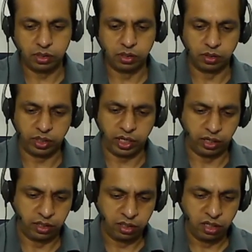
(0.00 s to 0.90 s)
okay,
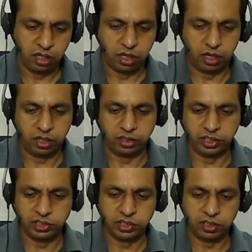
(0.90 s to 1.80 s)
under
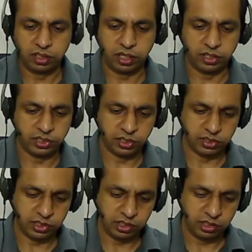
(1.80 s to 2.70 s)
these conditions.